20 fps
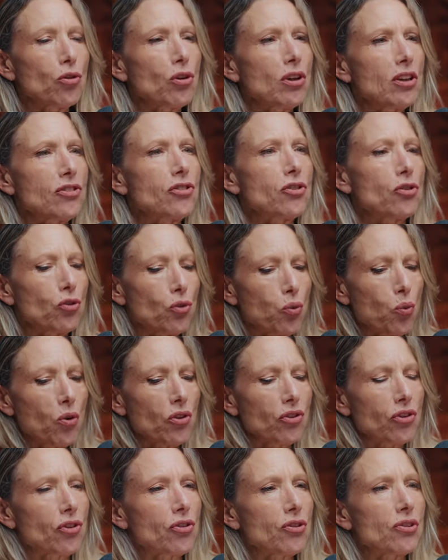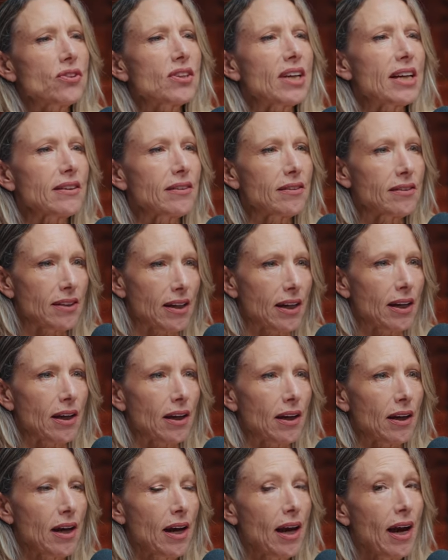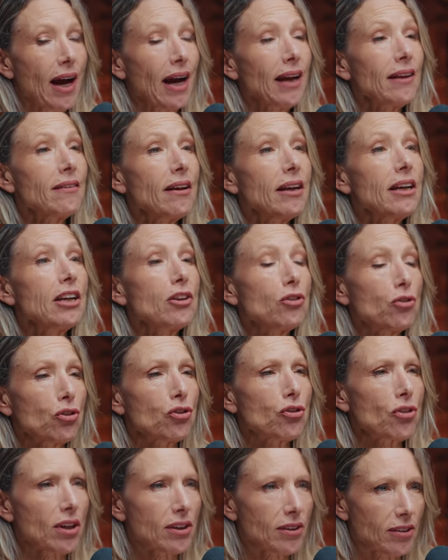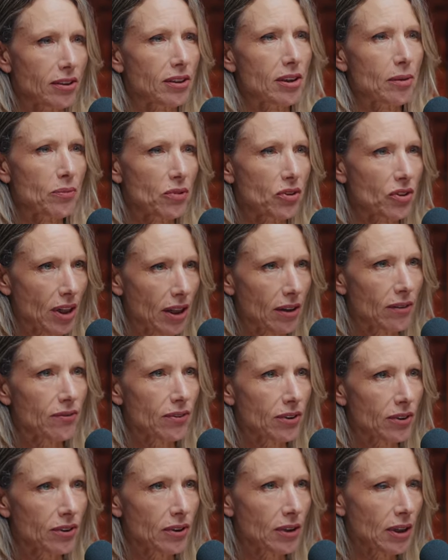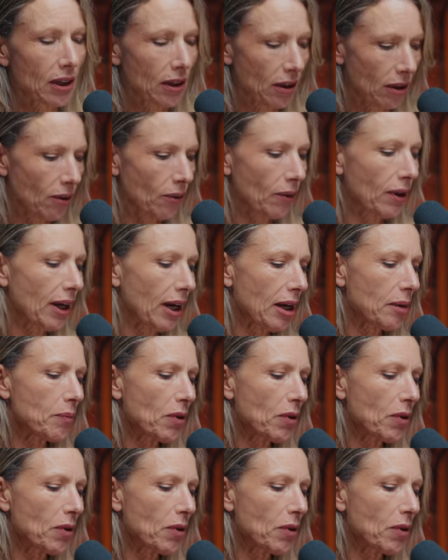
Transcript: to listen to what they're sensing, and they need to trust themselves, okay?